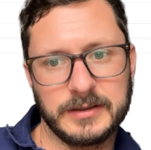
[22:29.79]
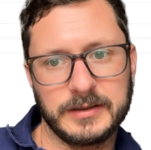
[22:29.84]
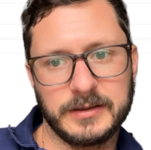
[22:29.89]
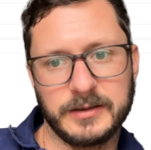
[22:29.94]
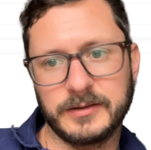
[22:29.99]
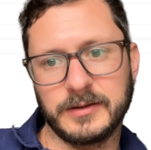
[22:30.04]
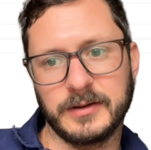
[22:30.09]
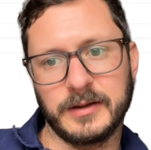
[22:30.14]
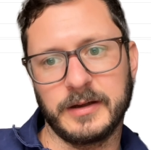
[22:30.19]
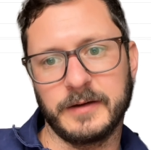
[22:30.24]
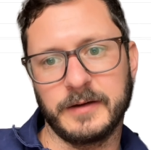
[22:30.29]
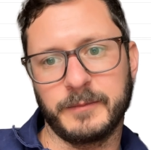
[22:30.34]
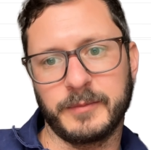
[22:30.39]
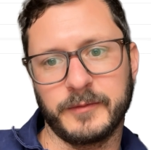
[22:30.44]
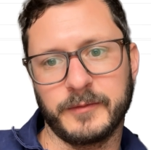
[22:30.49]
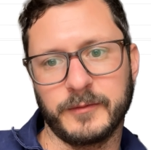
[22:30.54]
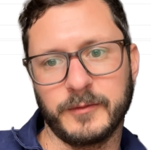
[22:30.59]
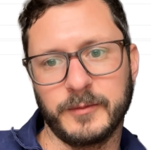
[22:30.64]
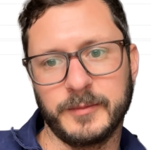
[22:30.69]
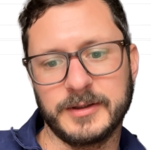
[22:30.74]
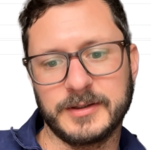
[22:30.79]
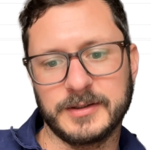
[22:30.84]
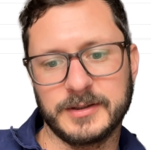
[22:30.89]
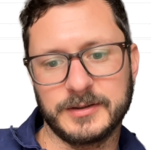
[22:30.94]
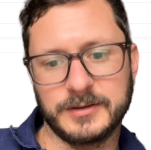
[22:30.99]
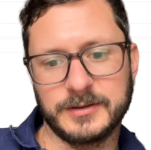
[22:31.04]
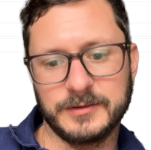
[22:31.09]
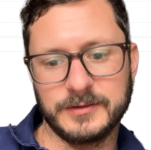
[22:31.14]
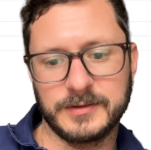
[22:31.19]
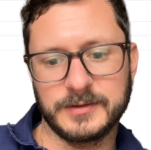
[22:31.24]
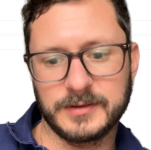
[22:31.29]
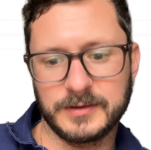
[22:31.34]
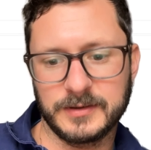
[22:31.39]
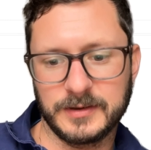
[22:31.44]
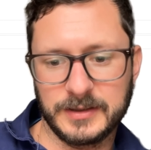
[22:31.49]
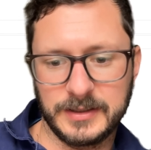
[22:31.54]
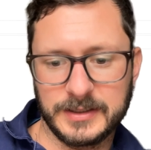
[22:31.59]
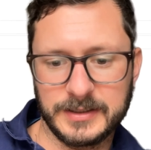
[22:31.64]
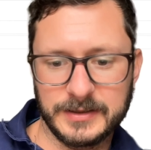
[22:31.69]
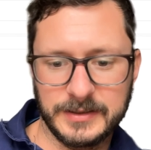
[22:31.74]
There's a lot of performance issues
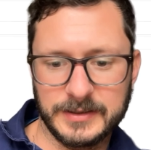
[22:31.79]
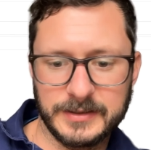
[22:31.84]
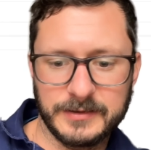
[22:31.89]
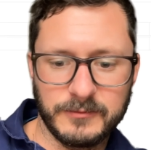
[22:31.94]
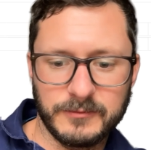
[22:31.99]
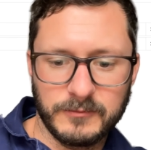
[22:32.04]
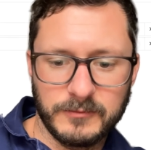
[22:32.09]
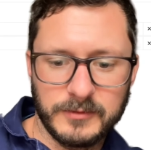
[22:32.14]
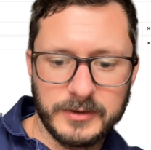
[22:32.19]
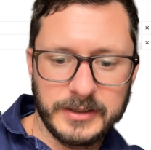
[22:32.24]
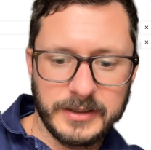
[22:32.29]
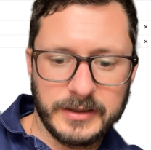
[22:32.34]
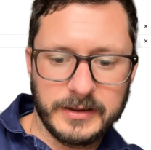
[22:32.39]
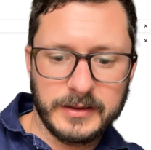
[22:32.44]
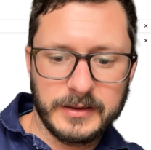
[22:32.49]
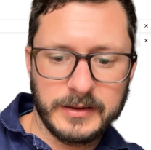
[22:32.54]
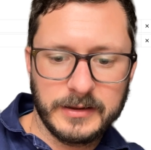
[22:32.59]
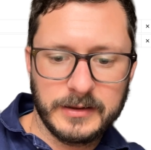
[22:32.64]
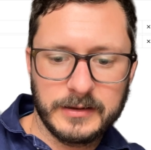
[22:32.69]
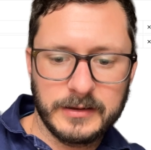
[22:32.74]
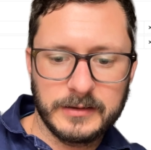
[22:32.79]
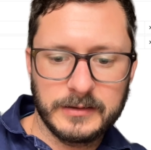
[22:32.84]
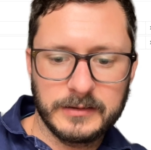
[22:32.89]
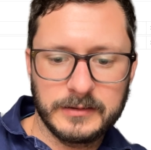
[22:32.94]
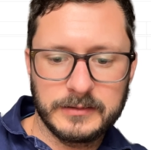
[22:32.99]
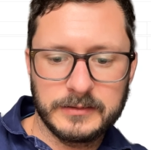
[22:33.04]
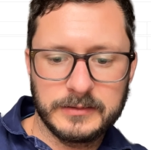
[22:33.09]
lately with